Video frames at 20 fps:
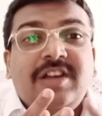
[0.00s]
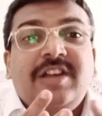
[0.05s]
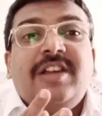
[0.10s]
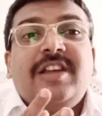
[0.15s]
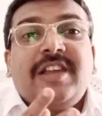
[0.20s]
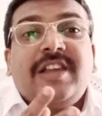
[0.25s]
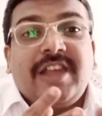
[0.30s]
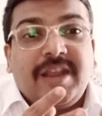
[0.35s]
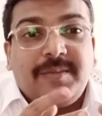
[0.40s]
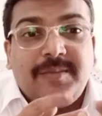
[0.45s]

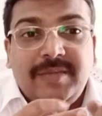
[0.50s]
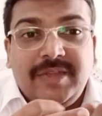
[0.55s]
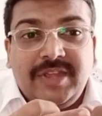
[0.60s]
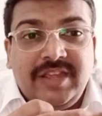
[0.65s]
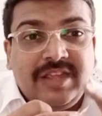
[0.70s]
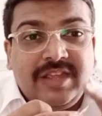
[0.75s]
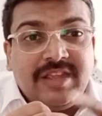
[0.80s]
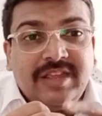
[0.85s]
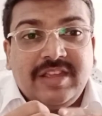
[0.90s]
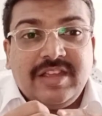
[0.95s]
can
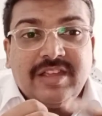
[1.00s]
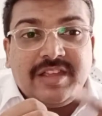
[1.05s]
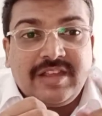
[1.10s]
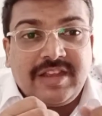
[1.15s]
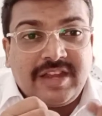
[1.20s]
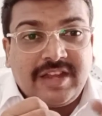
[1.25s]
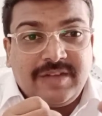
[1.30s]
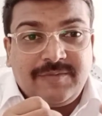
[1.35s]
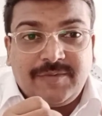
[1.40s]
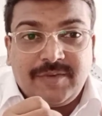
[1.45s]
be
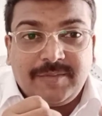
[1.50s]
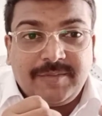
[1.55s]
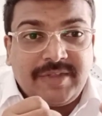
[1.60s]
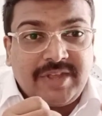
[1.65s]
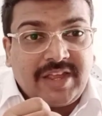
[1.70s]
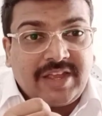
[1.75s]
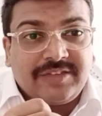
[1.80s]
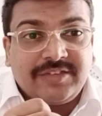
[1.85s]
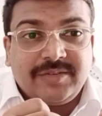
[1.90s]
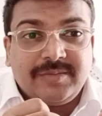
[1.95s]
get from the
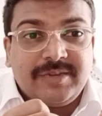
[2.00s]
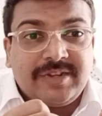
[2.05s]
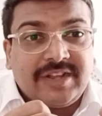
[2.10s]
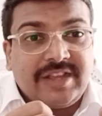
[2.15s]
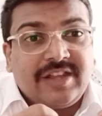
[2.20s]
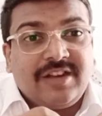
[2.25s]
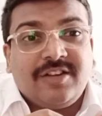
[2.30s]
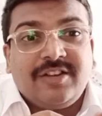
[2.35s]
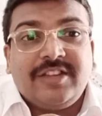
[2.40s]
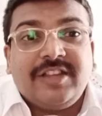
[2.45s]
customer
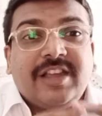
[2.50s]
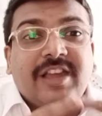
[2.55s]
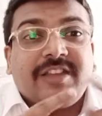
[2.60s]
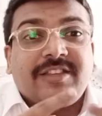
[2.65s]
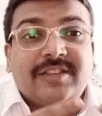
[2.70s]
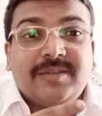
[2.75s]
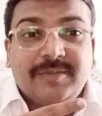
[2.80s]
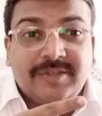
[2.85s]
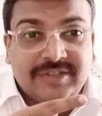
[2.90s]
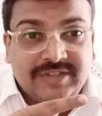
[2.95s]
care, or the
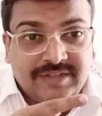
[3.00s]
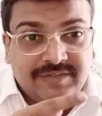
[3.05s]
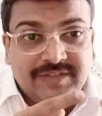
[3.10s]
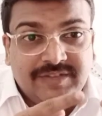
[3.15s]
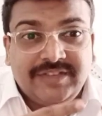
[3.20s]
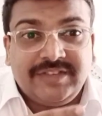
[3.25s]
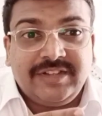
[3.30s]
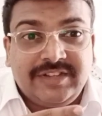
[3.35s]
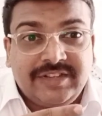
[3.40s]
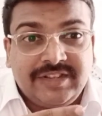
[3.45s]
customer
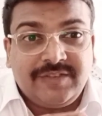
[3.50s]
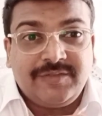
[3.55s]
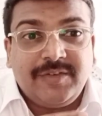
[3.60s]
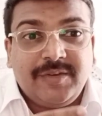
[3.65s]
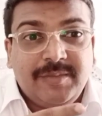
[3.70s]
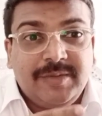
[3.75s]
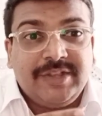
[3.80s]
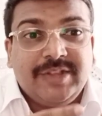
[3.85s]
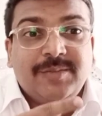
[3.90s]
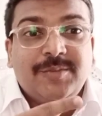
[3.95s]
service itself will
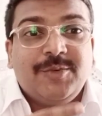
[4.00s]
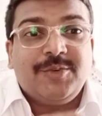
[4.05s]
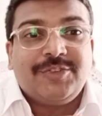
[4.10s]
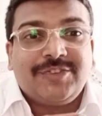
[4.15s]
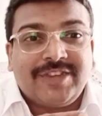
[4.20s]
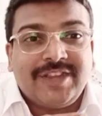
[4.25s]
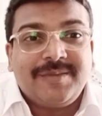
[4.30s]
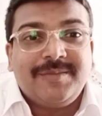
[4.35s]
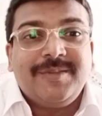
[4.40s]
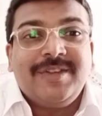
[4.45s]
be the
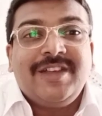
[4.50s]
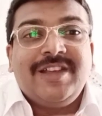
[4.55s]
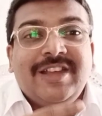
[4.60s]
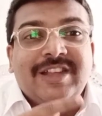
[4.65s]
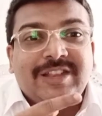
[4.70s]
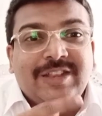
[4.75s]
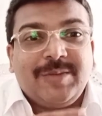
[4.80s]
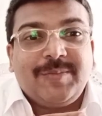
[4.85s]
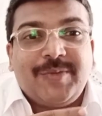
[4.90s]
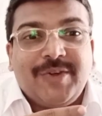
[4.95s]
most time
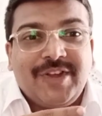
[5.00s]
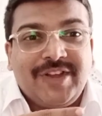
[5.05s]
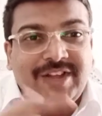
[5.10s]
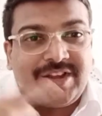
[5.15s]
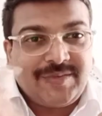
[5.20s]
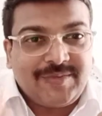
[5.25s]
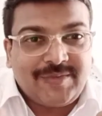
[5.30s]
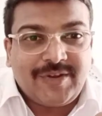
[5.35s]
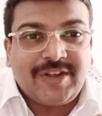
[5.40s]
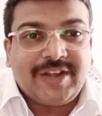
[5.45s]
the point
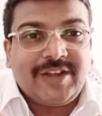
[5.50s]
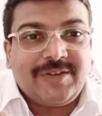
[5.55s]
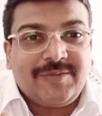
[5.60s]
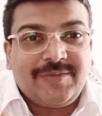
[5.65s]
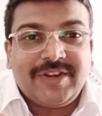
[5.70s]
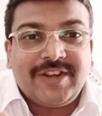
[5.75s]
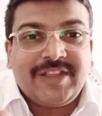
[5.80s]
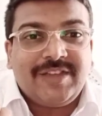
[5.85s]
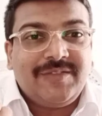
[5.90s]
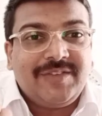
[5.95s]
of contact
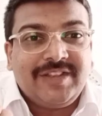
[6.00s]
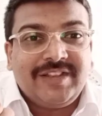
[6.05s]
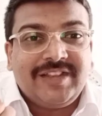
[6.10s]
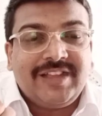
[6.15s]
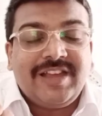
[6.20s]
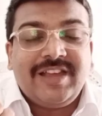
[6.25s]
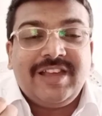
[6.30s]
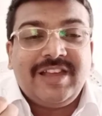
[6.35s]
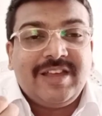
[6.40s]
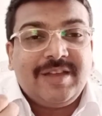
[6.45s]
for giving
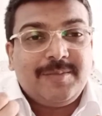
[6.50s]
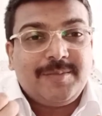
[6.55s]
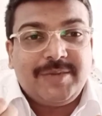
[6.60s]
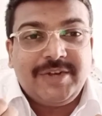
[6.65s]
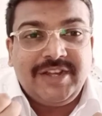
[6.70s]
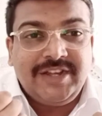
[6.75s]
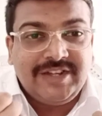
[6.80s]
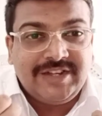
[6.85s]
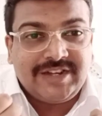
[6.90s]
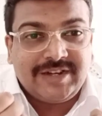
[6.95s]
the
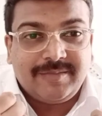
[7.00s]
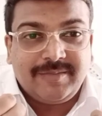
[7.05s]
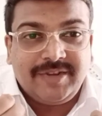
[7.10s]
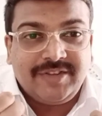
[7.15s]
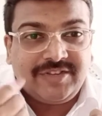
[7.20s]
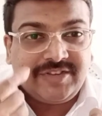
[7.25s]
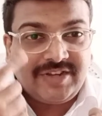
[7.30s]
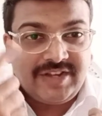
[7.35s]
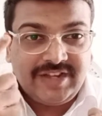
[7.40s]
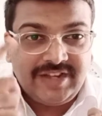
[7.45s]

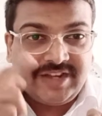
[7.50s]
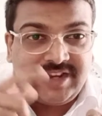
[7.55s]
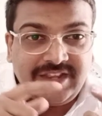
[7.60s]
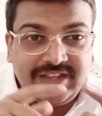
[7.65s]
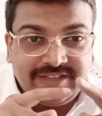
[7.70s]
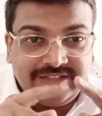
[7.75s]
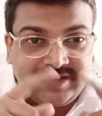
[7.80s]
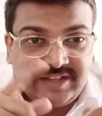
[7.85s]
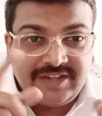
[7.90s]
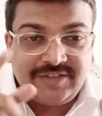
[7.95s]
predetermination in
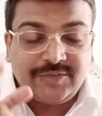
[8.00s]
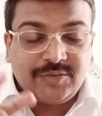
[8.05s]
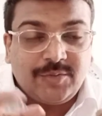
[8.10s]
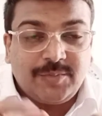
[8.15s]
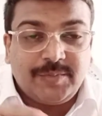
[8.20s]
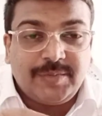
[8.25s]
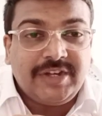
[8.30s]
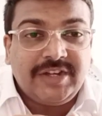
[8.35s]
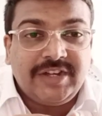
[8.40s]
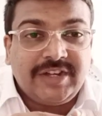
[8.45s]
case there is no
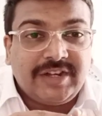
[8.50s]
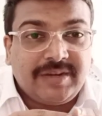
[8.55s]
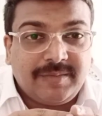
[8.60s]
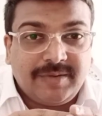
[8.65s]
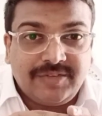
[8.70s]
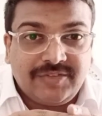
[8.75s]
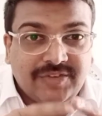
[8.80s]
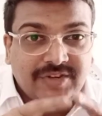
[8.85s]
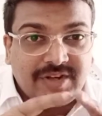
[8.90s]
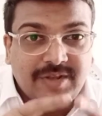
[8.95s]

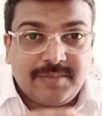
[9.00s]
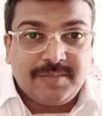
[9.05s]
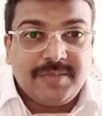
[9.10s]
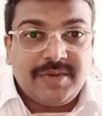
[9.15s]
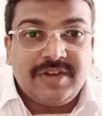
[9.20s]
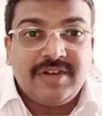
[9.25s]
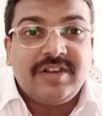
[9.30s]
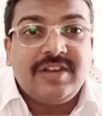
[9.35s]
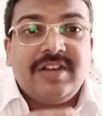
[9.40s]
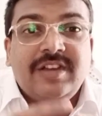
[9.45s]
predetermination
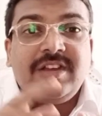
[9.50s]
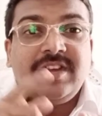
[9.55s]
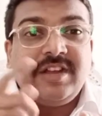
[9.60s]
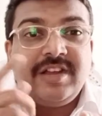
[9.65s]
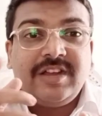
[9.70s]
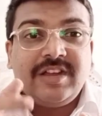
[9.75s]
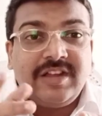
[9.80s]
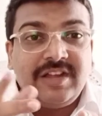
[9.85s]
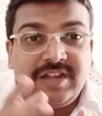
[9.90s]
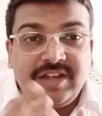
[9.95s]
number
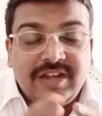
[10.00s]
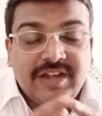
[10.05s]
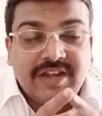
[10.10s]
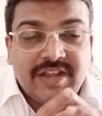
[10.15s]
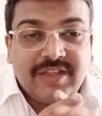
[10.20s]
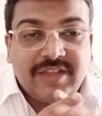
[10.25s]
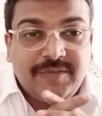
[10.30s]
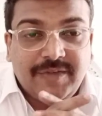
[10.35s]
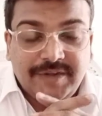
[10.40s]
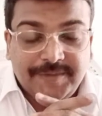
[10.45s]

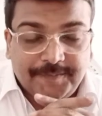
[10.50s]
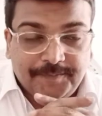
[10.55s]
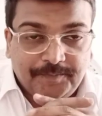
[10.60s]
given.